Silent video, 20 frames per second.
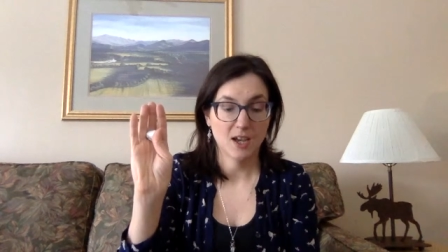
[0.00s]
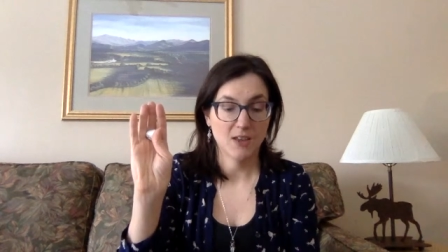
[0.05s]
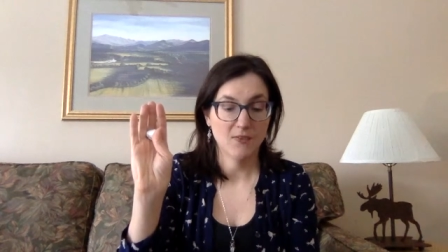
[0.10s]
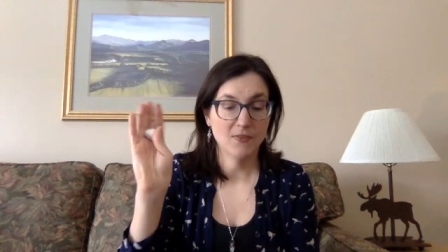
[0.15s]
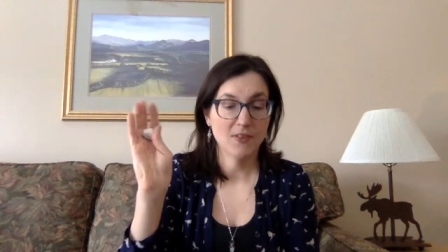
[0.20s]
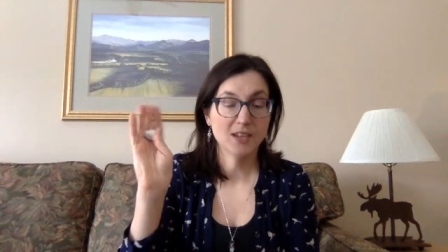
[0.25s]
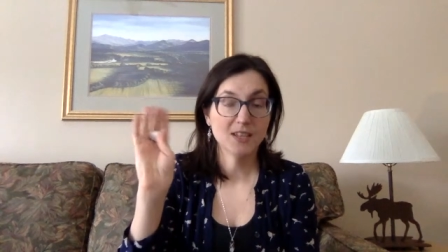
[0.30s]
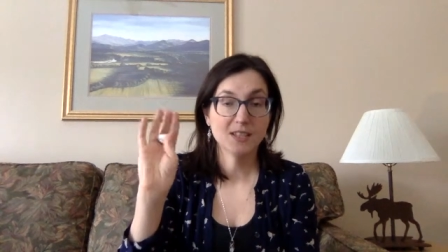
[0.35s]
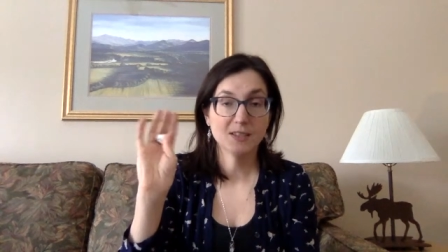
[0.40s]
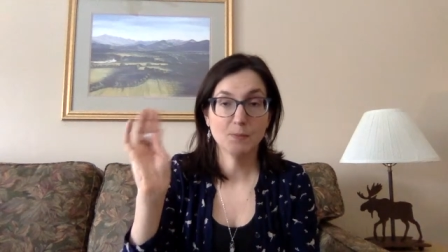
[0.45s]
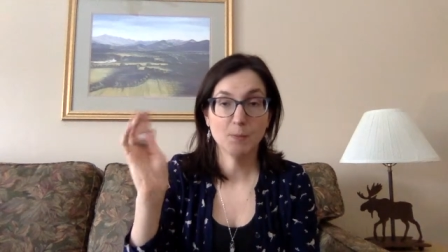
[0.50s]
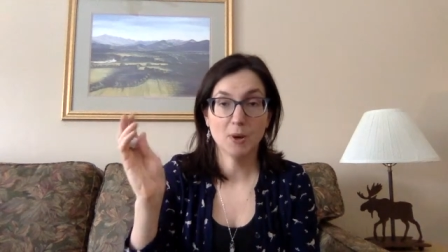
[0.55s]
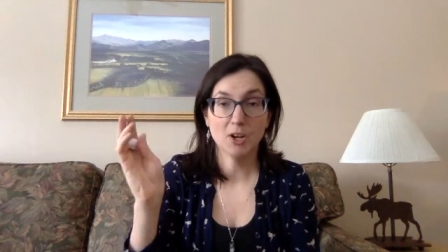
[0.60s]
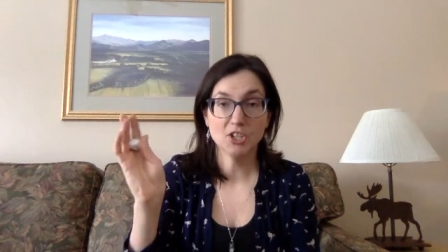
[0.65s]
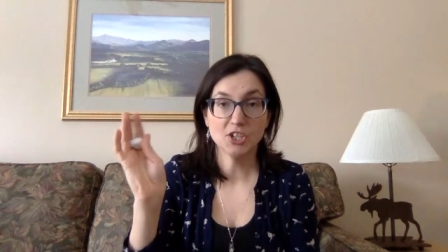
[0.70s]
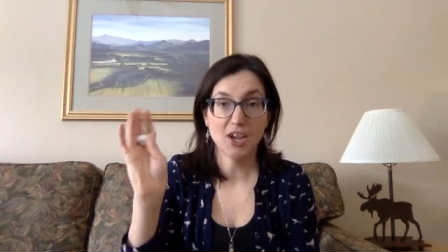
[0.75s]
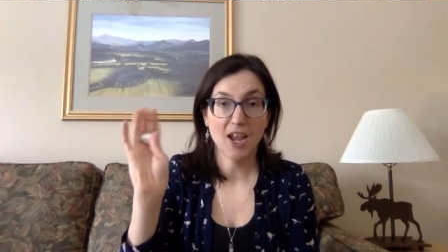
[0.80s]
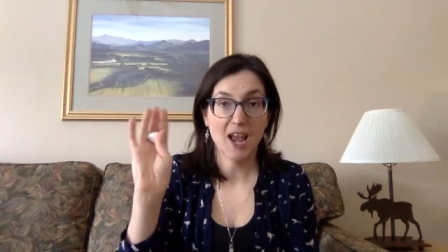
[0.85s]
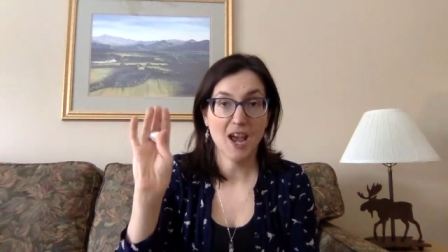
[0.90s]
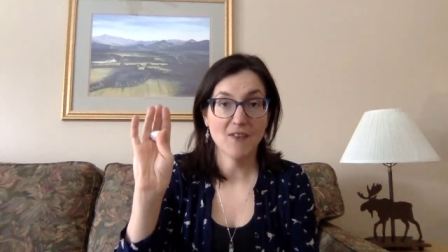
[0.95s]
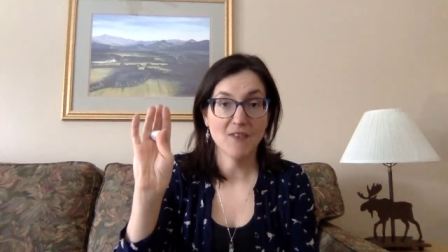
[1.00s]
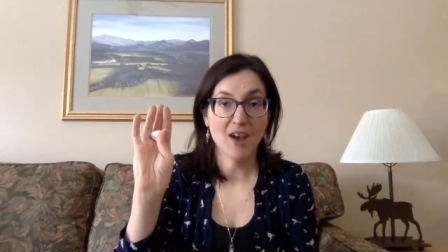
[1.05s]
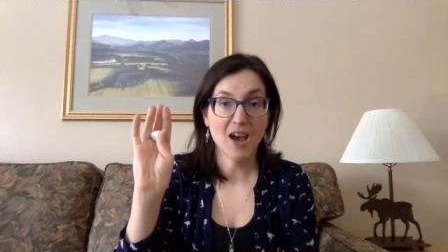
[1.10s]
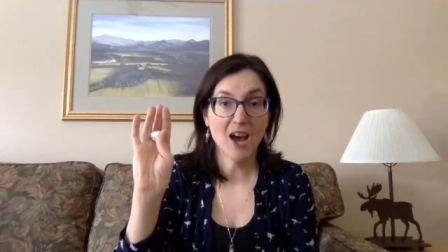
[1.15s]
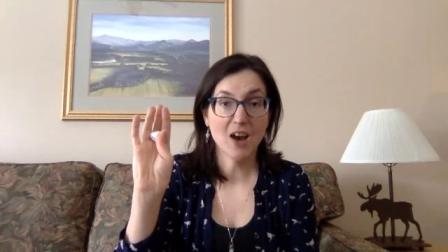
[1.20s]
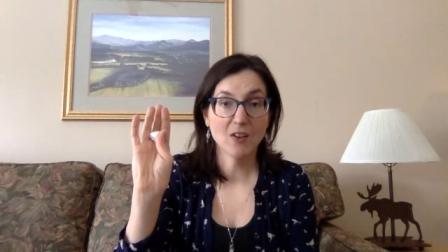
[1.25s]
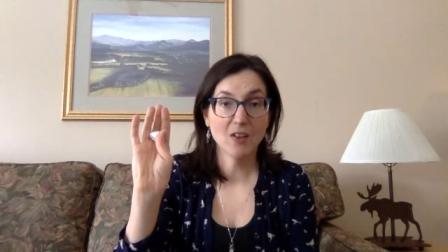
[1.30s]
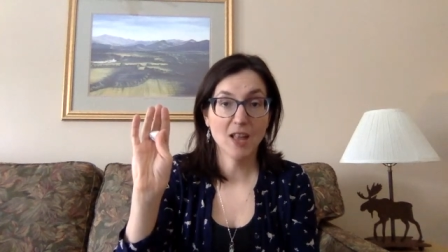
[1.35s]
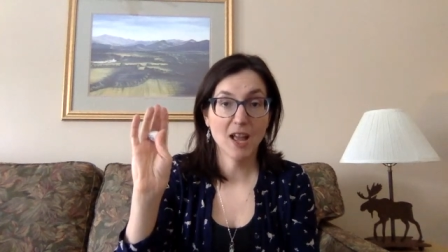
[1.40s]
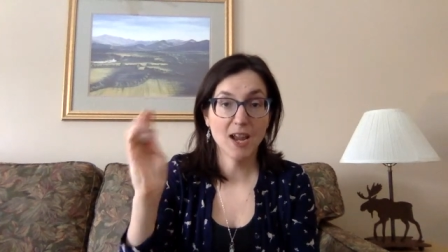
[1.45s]
and this bunch I have
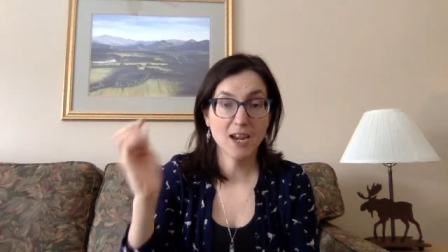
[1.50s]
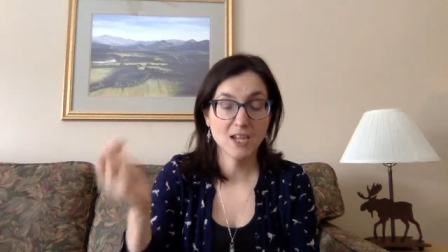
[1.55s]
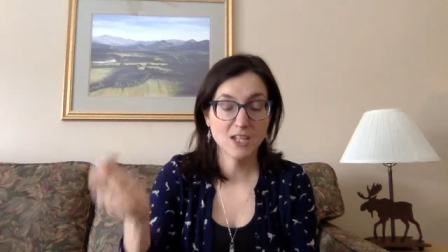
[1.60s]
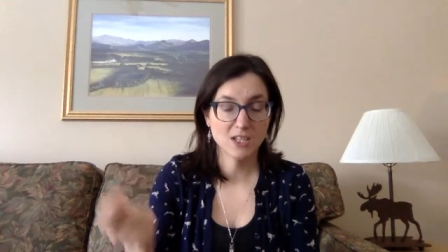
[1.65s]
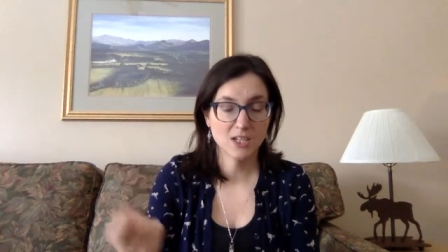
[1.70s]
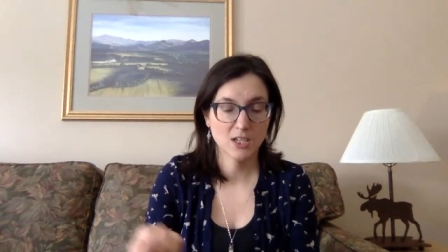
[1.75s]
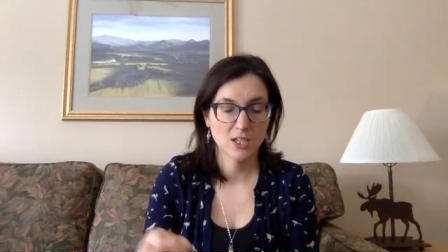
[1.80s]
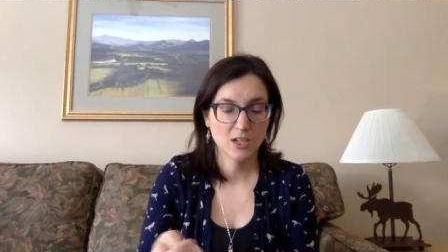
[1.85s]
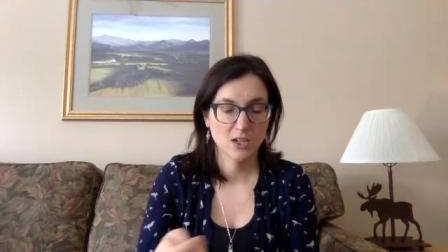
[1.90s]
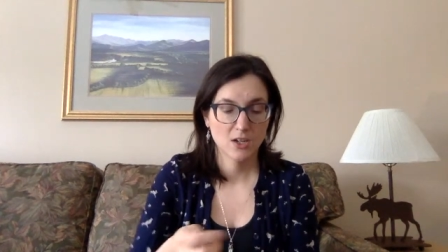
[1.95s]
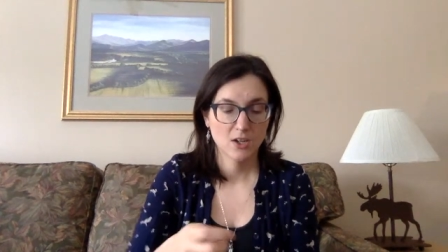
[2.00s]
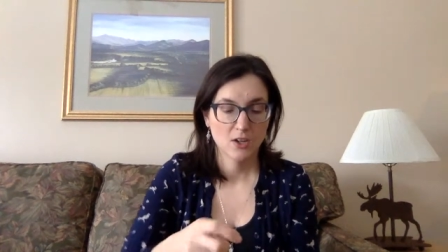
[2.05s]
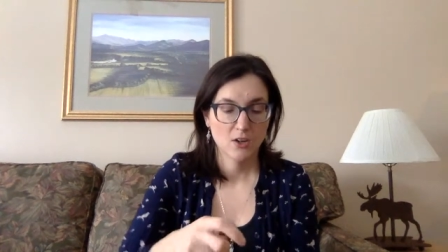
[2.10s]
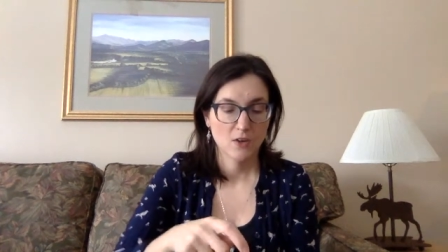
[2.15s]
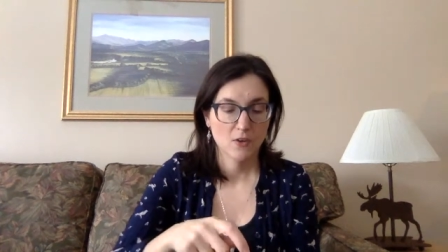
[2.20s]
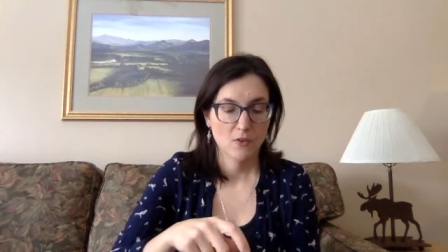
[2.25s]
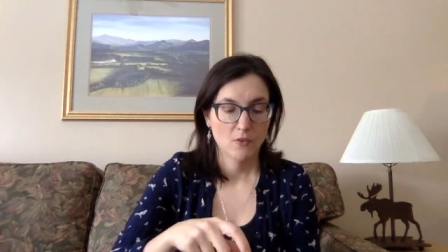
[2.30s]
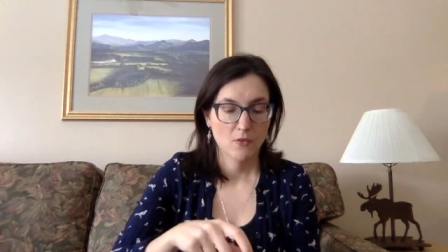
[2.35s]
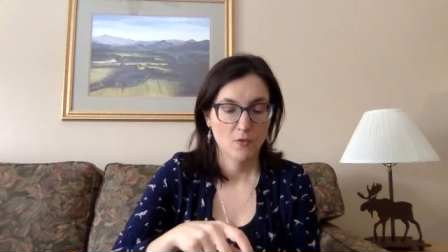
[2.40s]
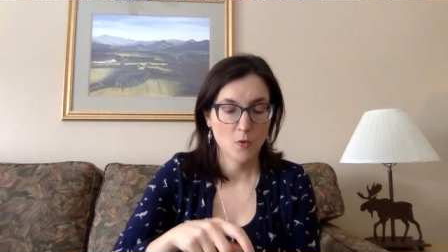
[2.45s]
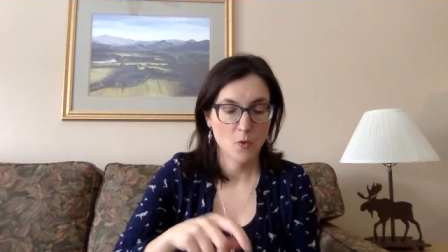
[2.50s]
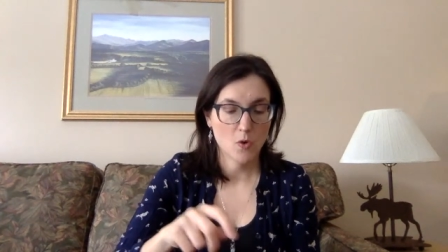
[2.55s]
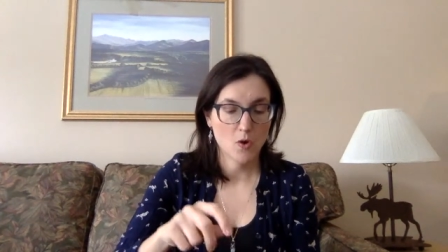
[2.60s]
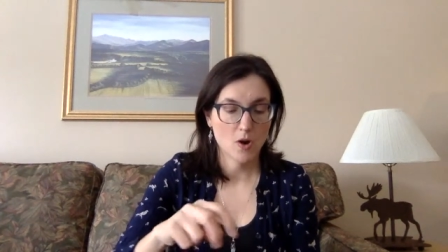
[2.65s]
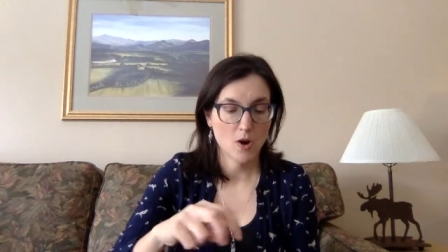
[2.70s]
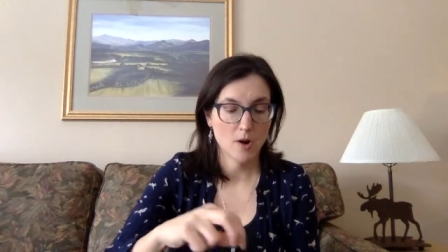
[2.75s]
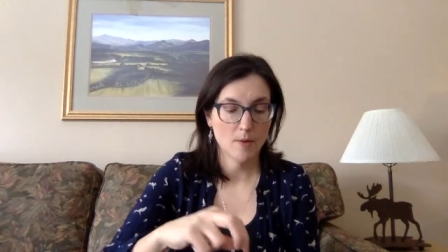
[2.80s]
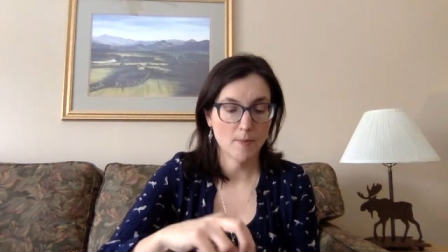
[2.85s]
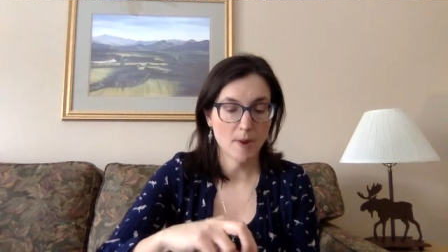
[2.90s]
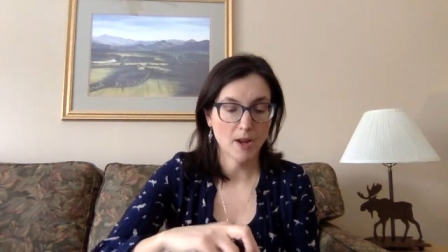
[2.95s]
howlite
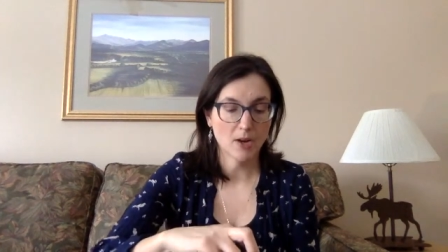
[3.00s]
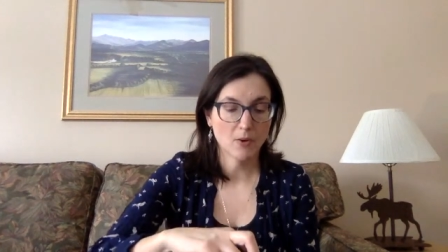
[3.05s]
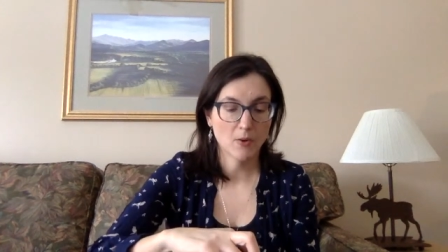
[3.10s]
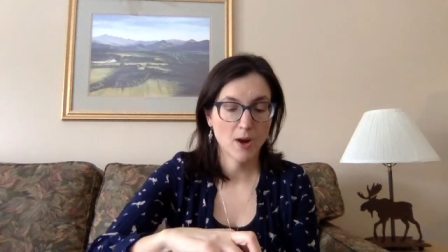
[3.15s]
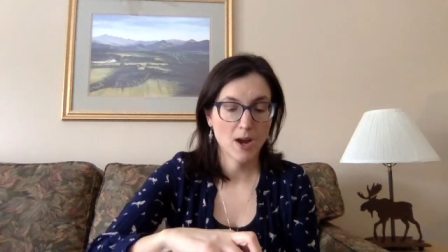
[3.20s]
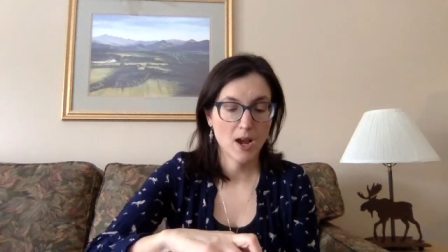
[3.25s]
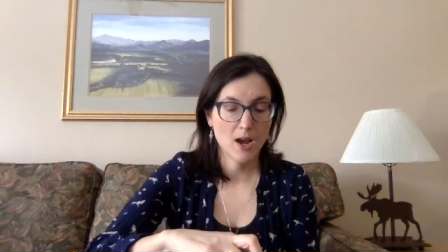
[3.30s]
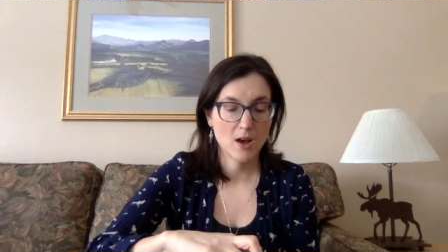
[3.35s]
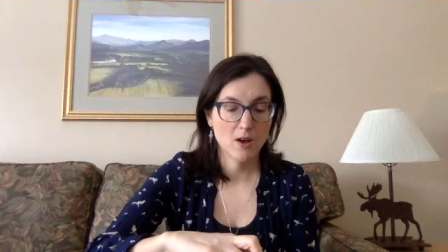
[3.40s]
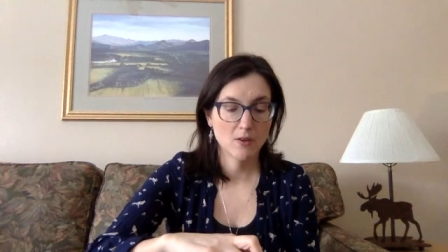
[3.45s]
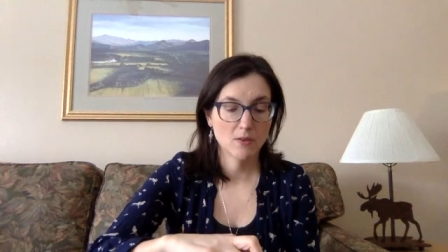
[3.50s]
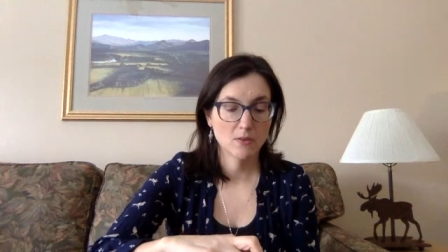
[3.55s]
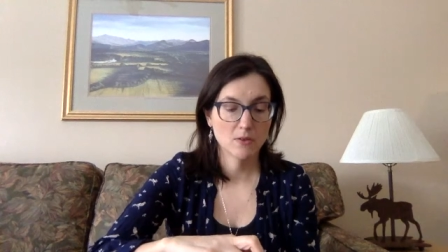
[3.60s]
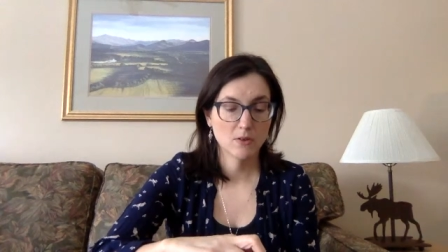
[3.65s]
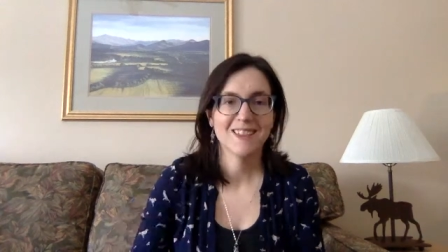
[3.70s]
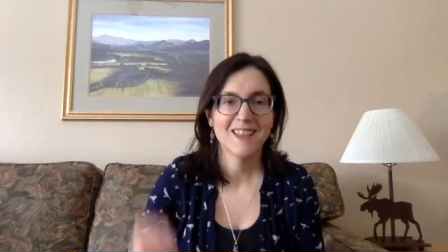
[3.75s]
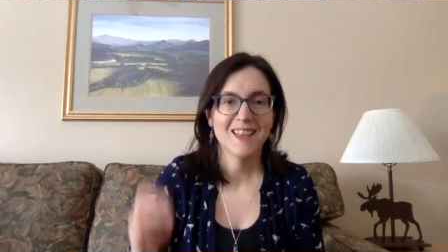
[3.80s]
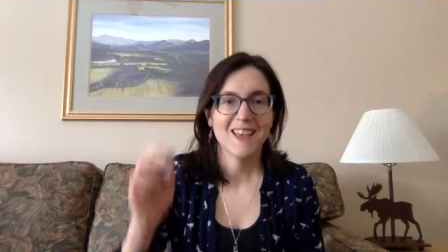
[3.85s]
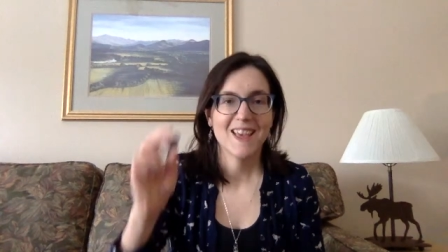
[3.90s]
for my crown,